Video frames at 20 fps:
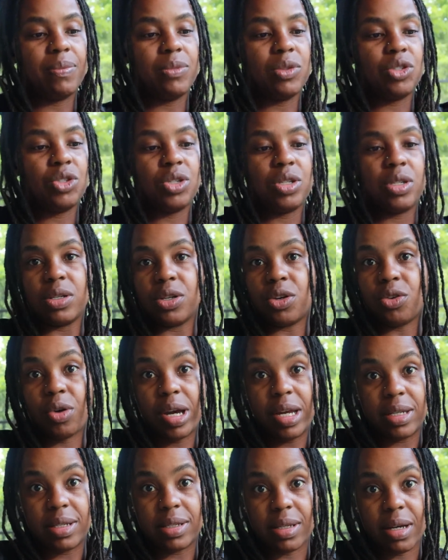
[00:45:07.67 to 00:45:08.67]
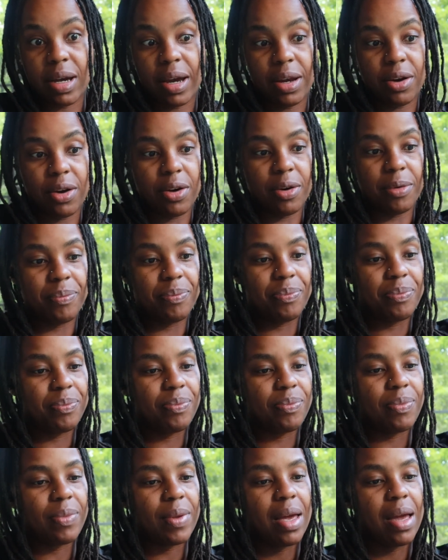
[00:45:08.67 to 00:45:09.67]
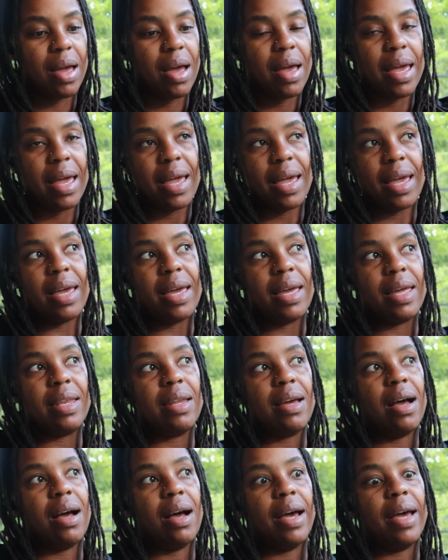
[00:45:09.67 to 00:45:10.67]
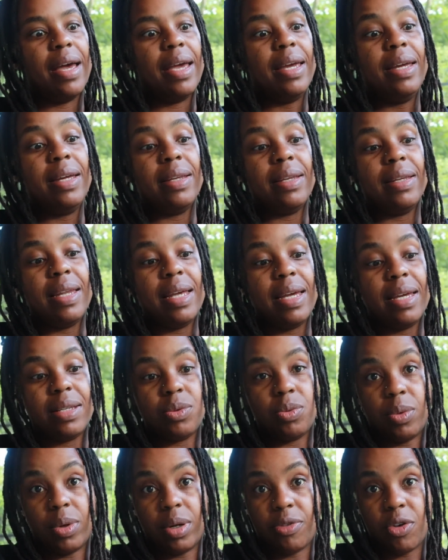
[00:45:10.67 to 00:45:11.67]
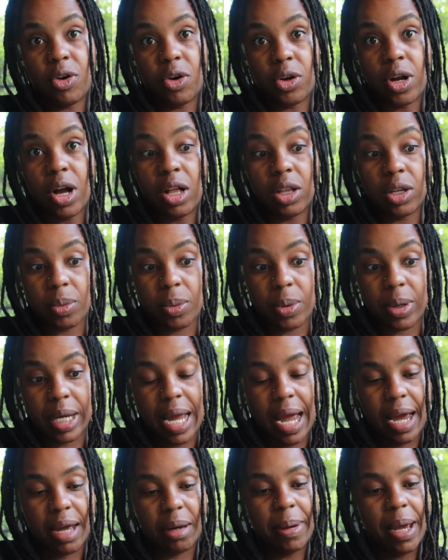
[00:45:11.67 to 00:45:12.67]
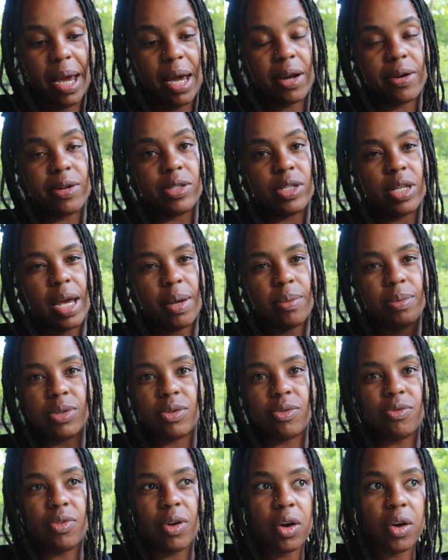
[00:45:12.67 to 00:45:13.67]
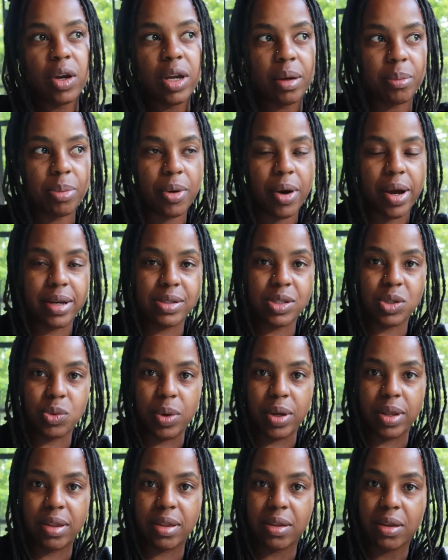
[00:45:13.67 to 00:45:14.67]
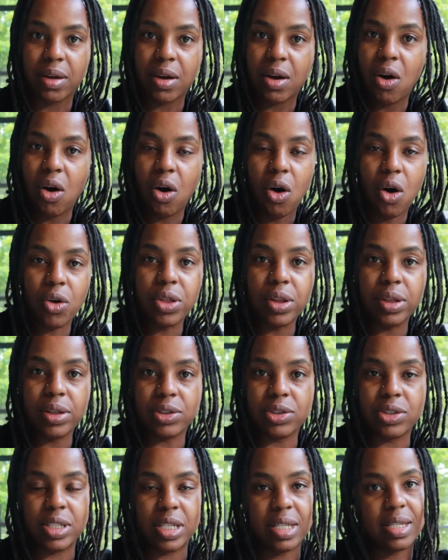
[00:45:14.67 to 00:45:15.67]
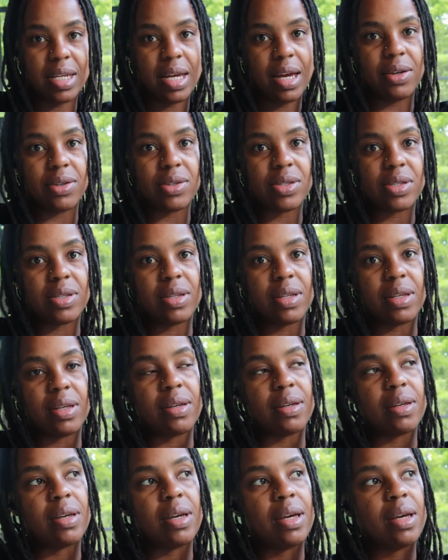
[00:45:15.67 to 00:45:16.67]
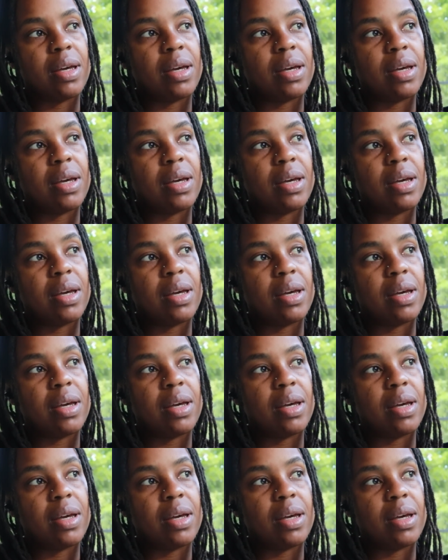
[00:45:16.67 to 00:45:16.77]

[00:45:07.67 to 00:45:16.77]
she's a great designer. And I knit one of her colorwork hat patterns, and I was very impressed with all the little details, the